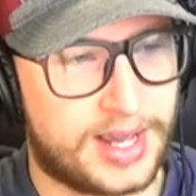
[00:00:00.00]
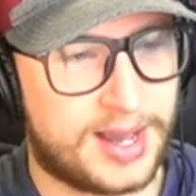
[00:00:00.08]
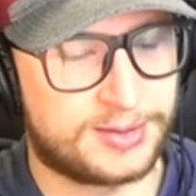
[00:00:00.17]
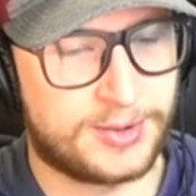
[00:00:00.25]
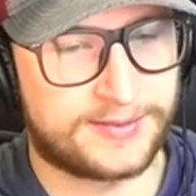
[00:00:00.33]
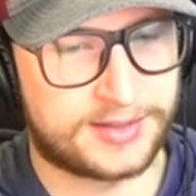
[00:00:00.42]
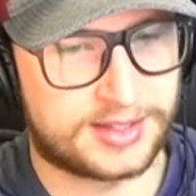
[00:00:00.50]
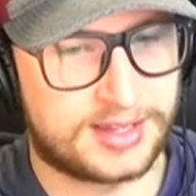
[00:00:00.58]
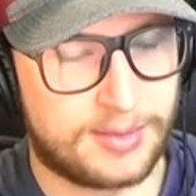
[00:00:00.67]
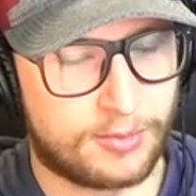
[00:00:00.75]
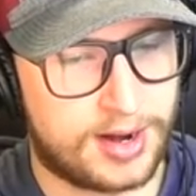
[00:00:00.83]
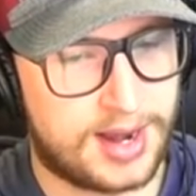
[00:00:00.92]
games we have to
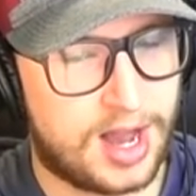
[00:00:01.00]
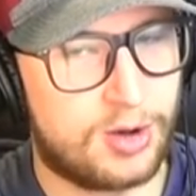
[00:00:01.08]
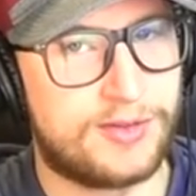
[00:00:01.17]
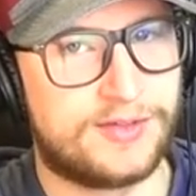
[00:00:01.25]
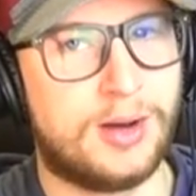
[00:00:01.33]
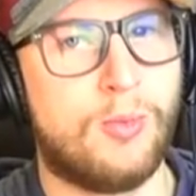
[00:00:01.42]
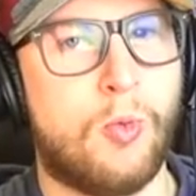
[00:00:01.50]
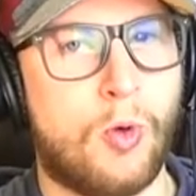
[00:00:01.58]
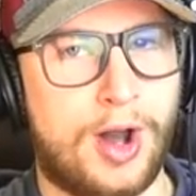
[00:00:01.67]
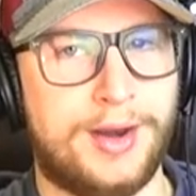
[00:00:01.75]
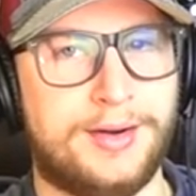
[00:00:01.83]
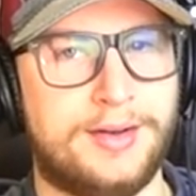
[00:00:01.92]
sim right now. We've done
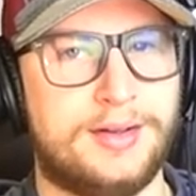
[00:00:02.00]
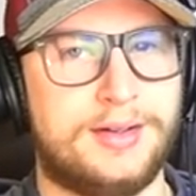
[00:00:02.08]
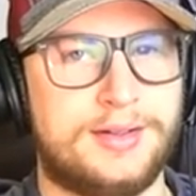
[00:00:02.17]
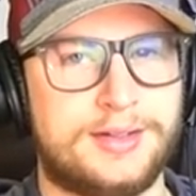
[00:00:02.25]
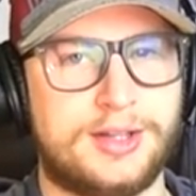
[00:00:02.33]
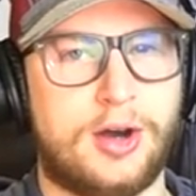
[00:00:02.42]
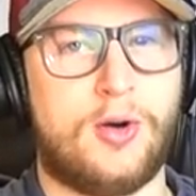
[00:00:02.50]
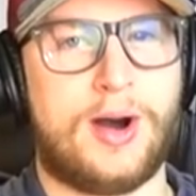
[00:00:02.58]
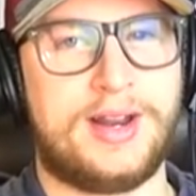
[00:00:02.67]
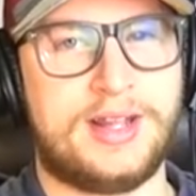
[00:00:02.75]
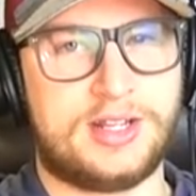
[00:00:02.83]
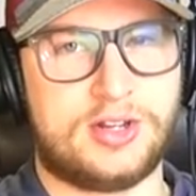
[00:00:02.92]
1. So
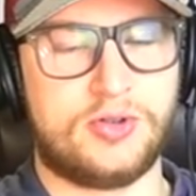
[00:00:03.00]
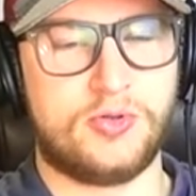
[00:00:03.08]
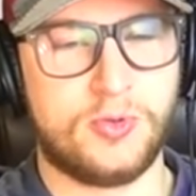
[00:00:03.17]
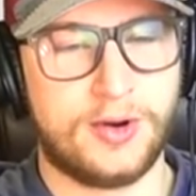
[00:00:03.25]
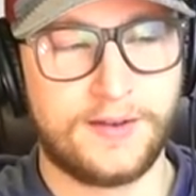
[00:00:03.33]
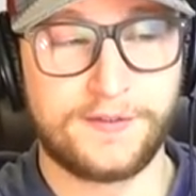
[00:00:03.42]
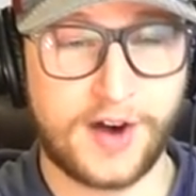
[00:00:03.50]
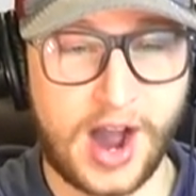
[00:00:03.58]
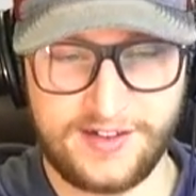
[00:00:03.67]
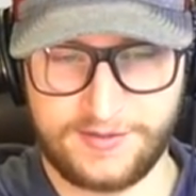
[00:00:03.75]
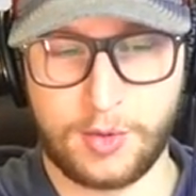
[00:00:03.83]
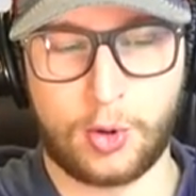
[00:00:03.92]
I need to do
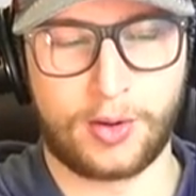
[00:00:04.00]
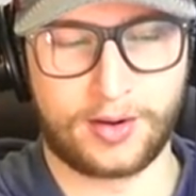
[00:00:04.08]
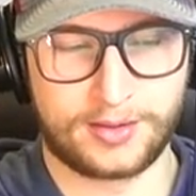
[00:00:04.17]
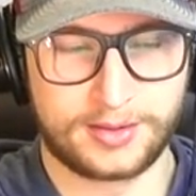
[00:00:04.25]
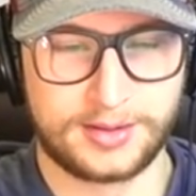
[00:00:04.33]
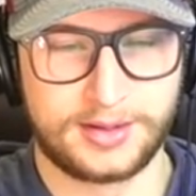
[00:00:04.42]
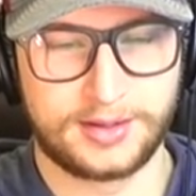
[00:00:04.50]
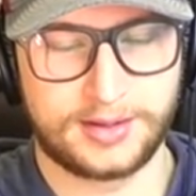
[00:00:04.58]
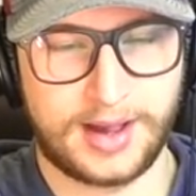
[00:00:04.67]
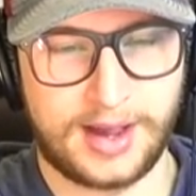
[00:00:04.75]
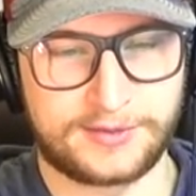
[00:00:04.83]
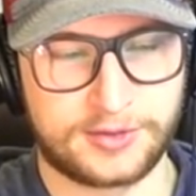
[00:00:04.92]
5 more
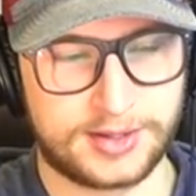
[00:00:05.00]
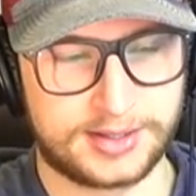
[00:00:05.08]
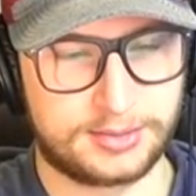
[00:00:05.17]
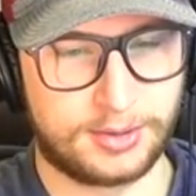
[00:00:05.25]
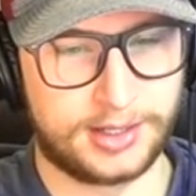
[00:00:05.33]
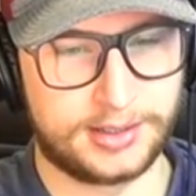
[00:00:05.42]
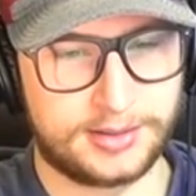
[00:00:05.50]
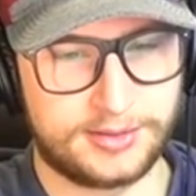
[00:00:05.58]
after this one.